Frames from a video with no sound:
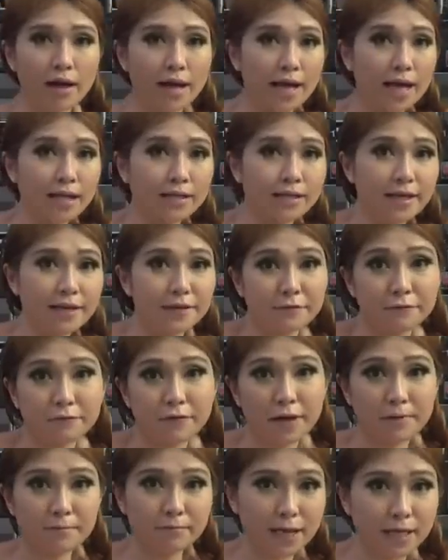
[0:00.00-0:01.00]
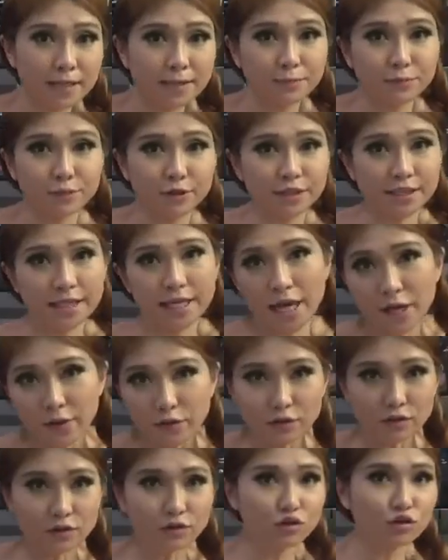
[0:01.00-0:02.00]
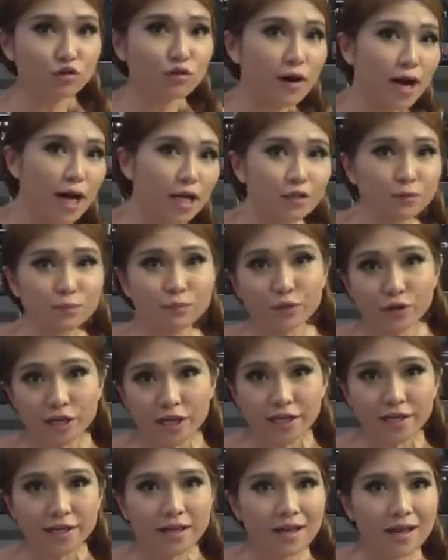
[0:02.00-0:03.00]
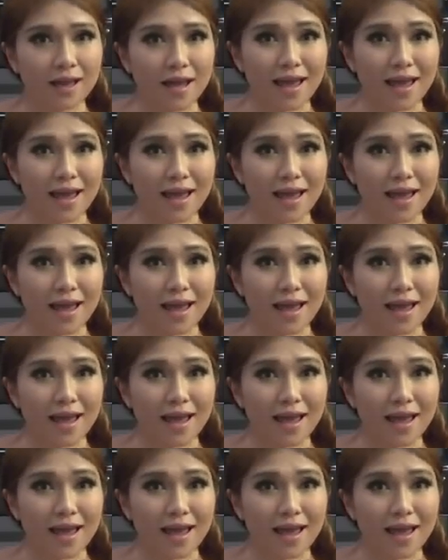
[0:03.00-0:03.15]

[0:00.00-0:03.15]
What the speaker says: I got the Ender-5 Plus put together, tried to print,